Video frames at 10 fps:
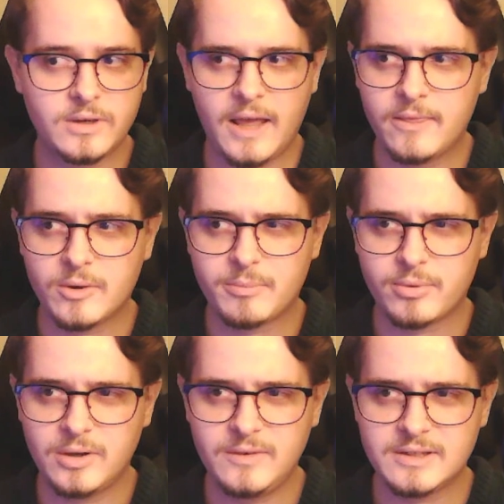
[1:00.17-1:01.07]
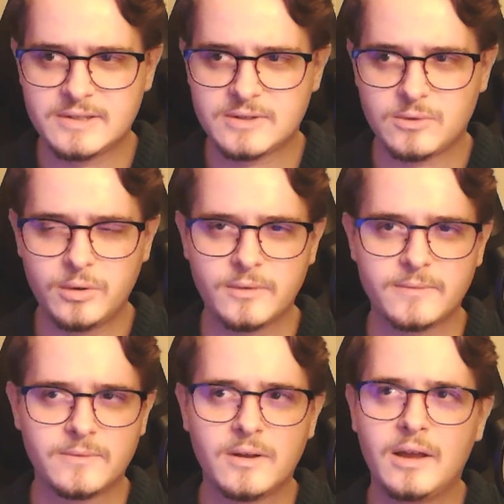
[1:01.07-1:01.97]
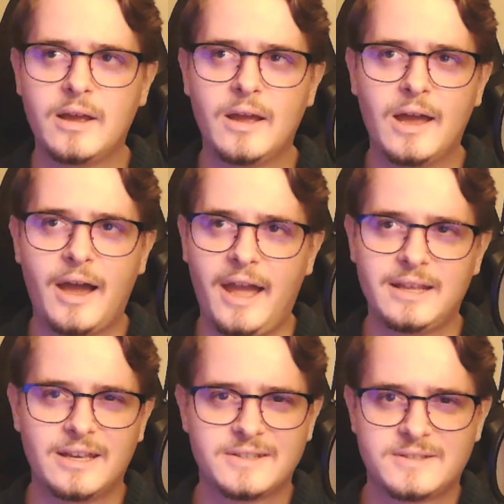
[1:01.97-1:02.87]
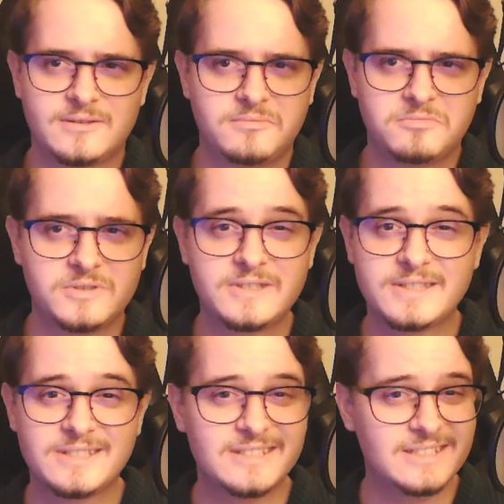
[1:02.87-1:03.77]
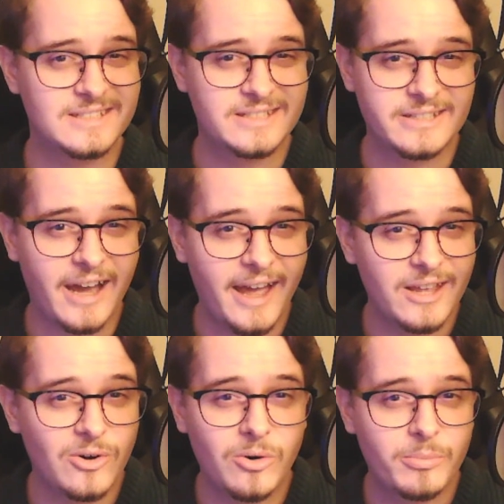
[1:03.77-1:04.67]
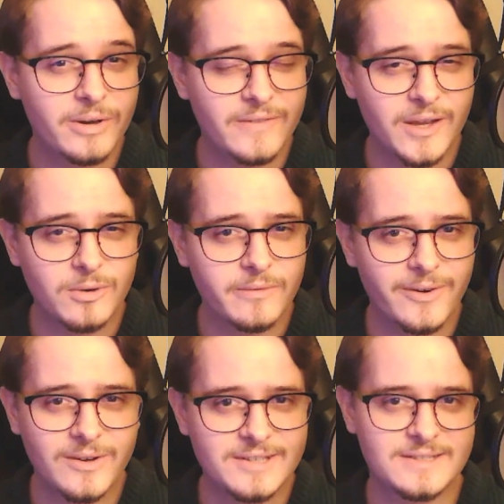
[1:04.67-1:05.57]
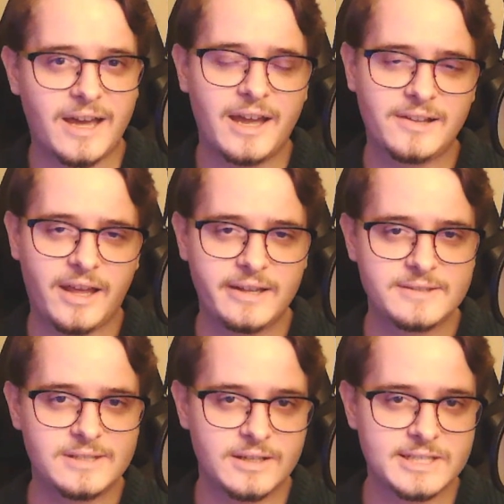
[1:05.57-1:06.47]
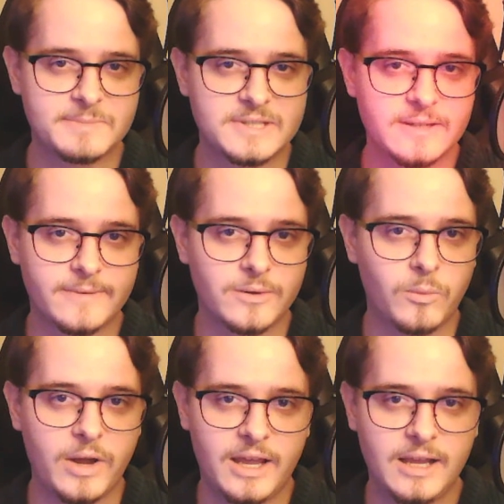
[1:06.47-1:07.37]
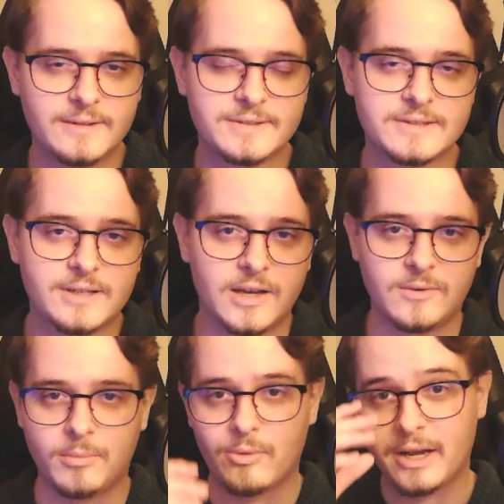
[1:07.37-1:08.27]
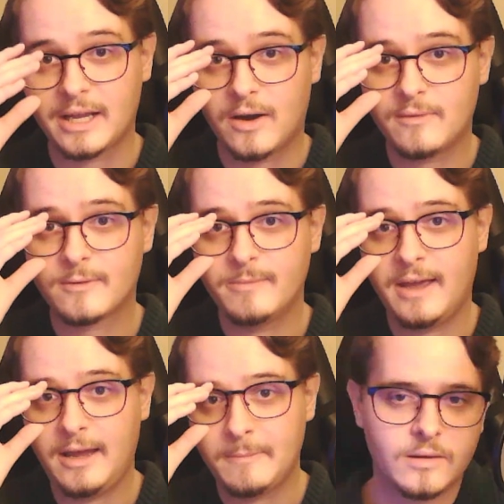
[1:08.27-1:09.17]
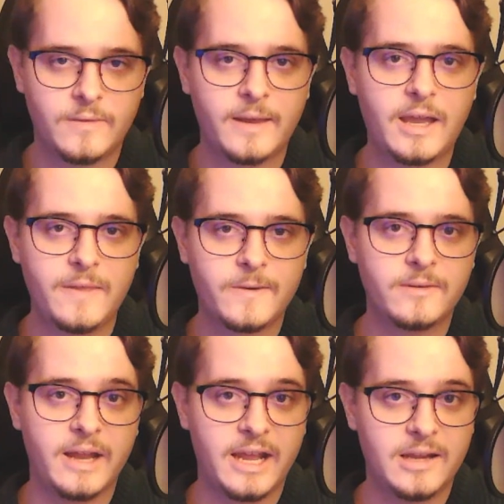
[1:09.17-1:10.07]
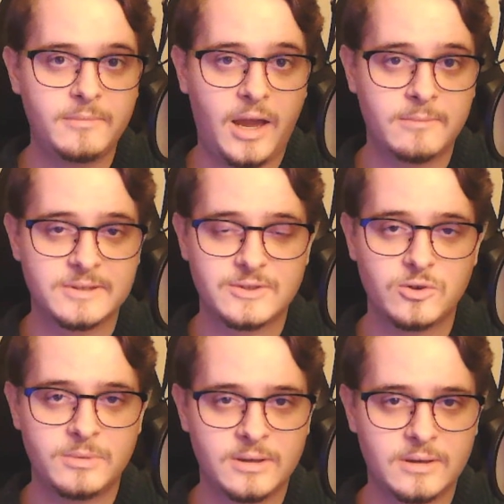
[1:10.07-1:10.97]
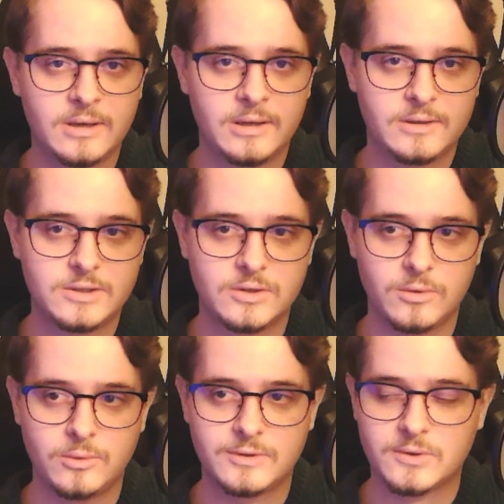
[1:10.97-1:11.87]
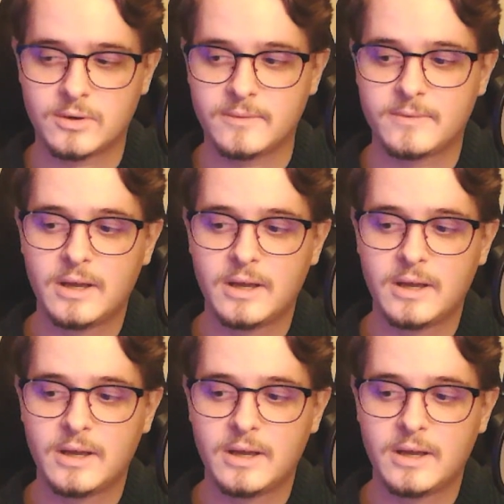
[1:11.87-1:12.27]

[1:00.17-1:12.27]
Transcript: and their previous sort of, I guess, style, but they were very stylized in a specific way, and this is kind of a breakout from that. They got their name, I'm assuming, to sort of